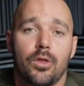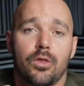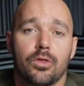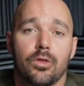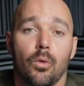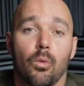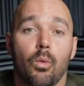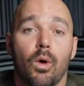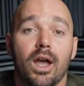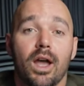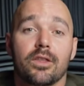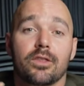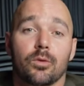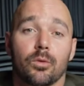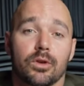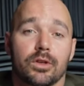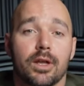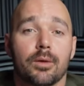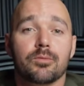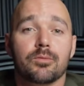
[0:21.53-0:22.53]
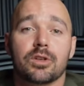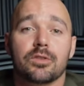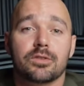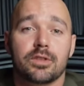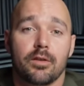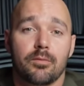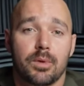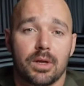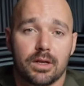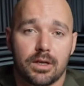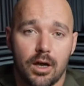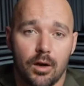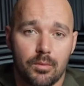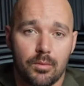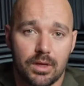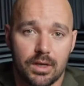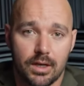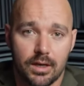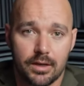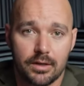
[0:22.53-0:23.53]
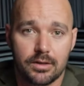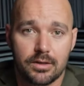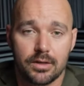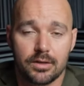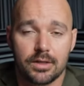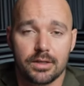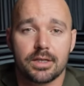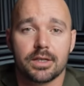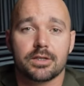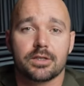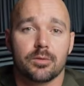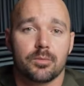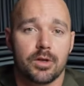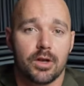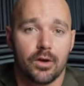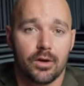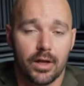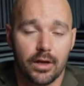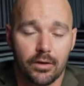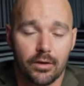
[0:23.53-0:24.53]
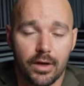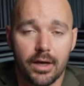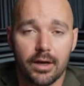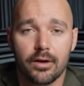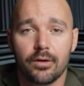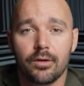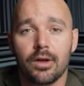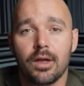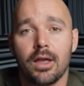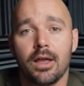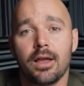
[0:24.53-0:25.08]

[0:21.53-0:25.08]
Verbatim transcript: the way the redemptions have been coming into the system here at LL.